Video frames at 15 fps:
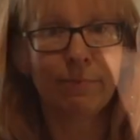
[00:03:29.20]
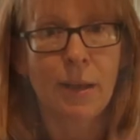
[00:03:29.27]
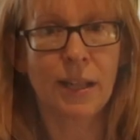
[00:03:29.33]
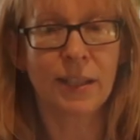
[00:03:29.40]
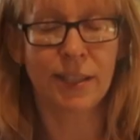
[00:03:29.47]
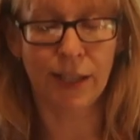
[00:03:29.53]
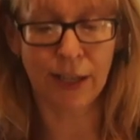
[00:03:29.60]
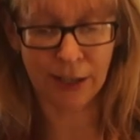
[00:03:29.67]

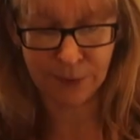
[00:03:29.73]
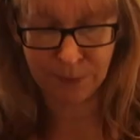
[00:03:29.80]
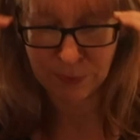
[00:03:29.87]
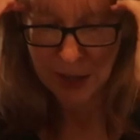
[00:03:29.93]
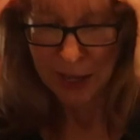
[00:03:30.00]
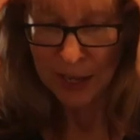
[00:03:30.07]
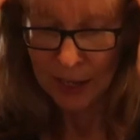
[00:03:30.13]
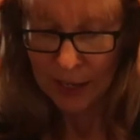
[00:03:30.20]
melt in.
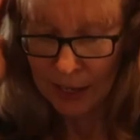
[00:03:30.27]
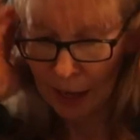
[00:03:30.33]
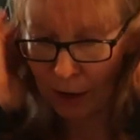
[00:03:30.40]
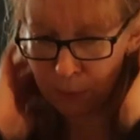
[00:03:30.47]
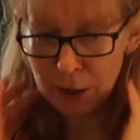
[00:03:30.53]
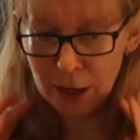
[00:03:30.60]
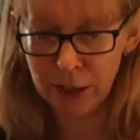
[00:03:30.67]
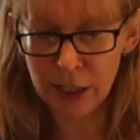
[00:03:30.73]

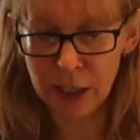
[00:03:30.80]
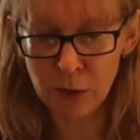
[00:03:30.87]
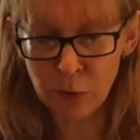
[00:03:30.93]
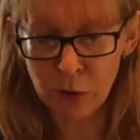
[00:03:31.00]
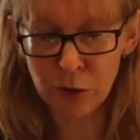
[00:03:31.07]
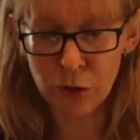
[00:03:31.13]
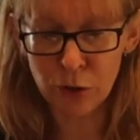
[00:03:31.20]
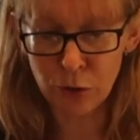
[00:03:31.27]
Now, apparently you
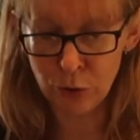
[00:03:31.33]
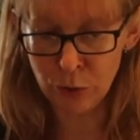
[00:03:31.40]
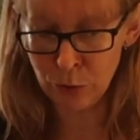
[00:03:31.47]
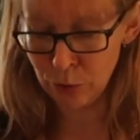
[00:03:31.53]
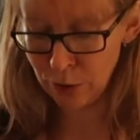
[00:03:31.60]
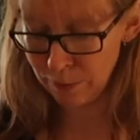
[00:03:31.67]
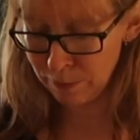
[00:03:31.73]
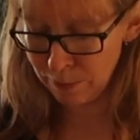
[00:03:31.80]
want
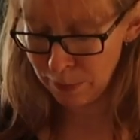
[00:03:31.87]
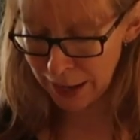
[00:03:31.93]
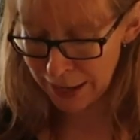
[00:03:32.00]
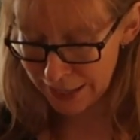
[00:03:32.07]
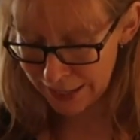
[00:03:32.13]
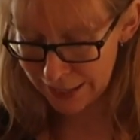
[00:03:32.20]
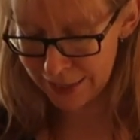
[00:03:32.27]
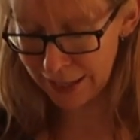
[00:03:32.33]
to
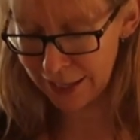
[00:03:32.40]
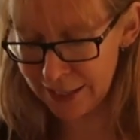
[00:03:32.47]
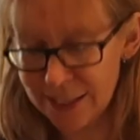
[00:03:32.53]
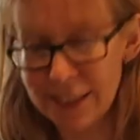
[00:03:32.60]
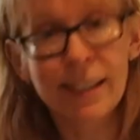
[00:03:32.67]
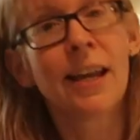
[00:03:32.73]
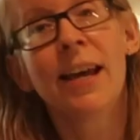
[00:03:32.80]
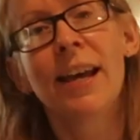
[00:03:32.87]
bake
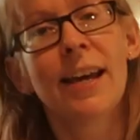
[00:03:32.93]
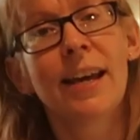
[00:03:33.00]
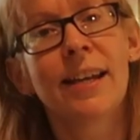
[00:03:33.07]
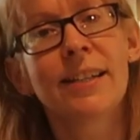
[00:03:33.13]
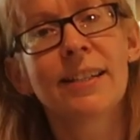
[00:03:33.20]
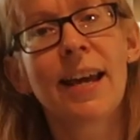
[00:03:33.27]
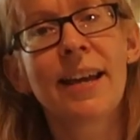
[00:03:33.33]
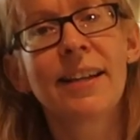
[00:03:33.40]
this.
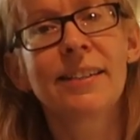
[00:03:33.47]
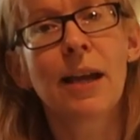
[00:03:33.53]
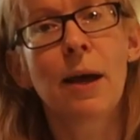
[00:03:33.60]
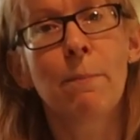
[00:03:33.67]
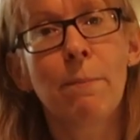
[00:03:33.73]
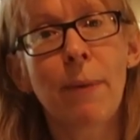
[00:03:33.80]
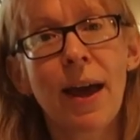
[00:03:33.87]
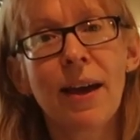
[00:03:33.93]
It takes
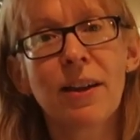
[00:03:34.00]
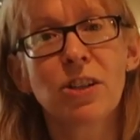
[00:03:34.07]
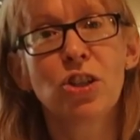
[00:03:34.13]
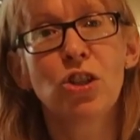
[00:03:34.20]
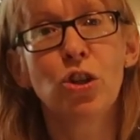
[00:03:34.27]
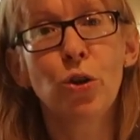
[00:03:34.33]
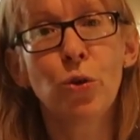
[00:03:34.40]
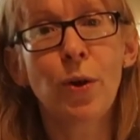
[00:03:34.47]
about
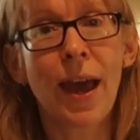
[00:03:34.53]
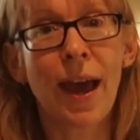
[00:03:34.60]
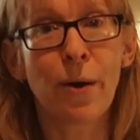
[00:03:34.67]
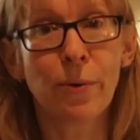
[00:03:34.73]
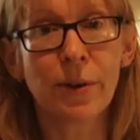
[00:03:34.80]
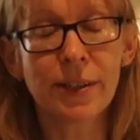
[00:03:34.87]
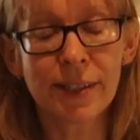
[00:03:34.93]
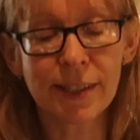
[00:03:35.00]
2
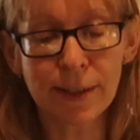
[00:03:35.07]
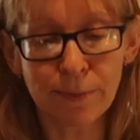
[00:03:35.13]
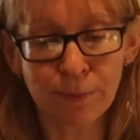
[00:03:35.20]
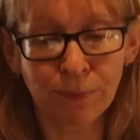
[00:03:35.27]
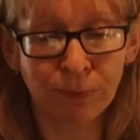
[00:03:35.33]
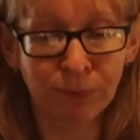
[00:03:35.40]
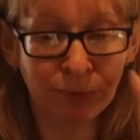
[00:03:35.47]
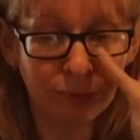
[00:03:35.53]
hours.
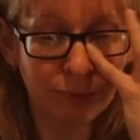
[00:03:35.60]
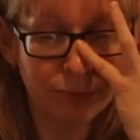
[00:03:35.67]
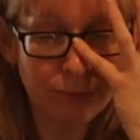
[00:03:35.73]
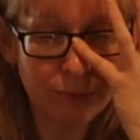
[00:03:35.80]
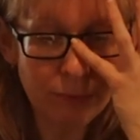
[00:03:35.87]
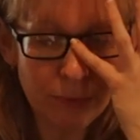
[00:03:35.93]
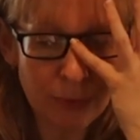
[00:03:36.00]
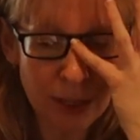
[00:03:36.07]

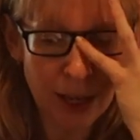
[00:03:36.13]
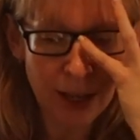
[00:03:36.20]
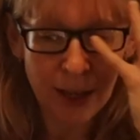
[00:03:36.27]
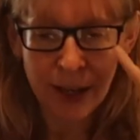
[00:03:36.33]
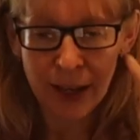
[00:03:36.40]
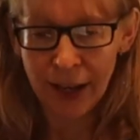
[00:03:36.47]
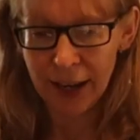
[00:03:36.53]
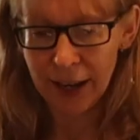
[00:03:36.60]

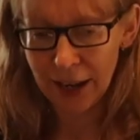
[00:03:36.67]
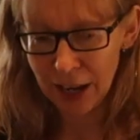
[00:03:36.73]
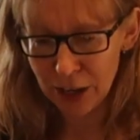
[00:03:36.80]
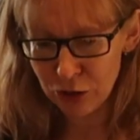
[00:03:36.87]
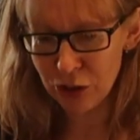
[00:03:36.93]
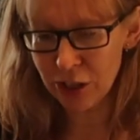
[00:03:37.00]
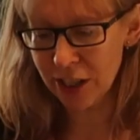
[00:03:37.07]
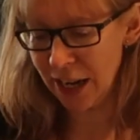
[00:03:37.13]
At
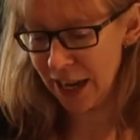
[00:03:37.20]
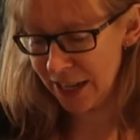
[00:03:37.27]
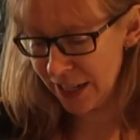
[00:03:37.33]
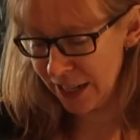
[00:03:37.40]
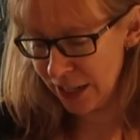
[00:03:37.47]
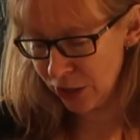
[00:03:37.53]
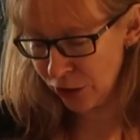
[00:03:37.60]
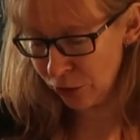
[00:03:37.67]

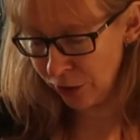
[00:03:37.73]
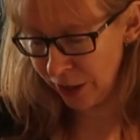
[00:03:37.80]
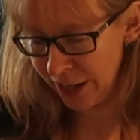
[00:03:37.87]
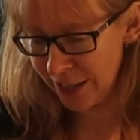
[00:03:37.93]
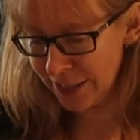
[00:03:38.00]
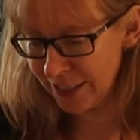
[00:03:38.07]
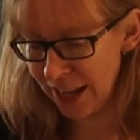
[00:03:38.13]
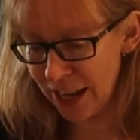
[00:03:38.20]
180
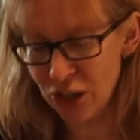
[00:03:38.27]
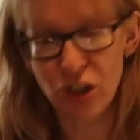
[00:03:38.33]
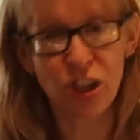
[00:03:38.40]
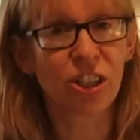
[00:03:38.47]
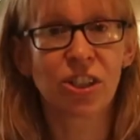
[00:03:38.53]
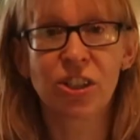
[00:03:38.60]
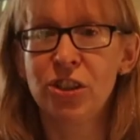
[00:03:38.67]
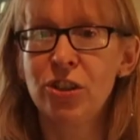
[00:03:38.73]
degrees, and
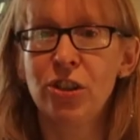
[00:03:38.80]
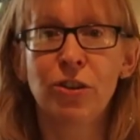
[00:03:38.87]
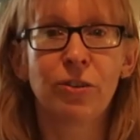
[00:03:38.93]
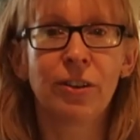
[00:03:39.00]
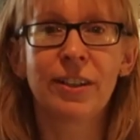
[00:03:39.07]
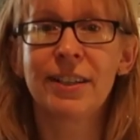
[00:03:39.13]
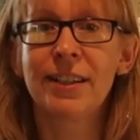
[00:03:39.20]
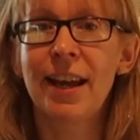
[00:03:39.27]
just stir
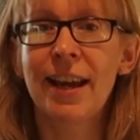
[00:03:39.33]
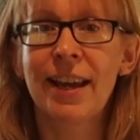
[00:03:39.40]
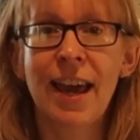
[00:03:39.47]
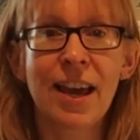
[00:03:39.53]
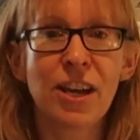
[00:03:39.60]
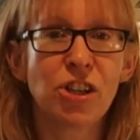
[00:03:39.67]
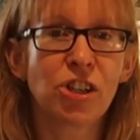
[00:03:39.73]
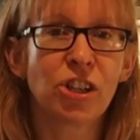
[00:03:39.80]
it
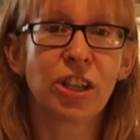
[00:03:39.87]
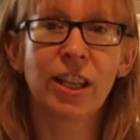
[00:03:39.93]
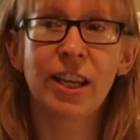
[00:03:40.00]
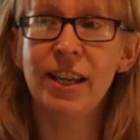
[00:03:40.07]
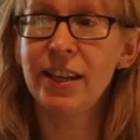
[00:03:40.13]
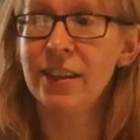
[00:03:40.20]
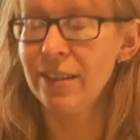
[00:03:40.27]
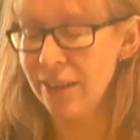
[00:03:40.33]

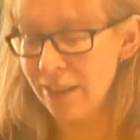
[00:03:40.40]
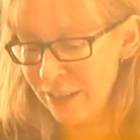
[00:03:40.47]
occasionally.